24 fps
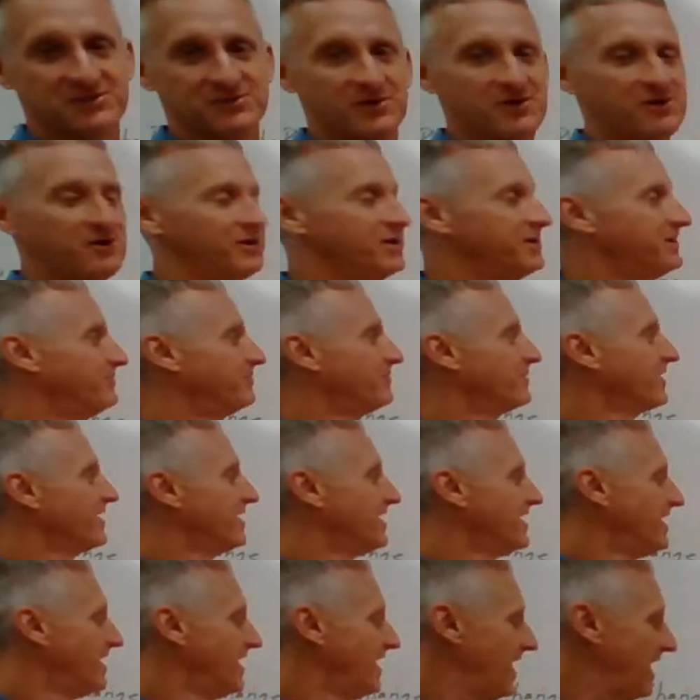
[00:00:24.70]
draw it,
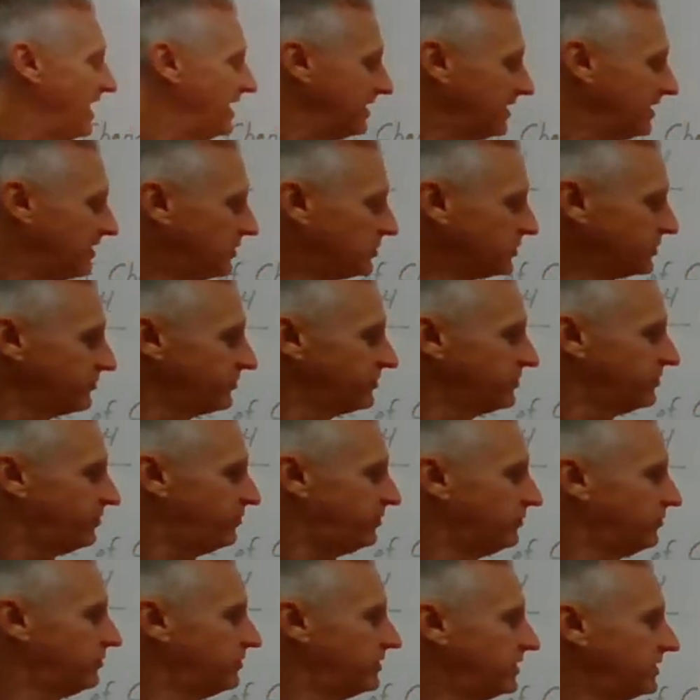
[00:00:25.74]
and it goes through the
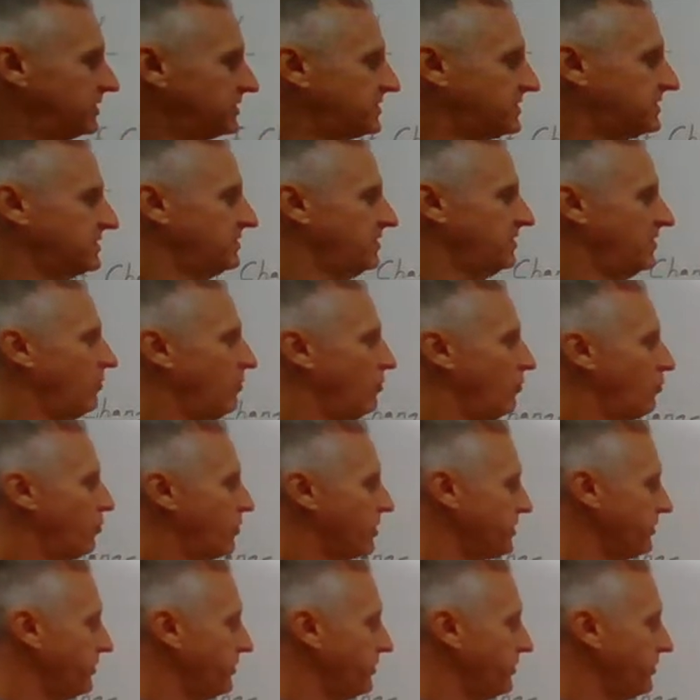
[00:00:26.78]
points 1,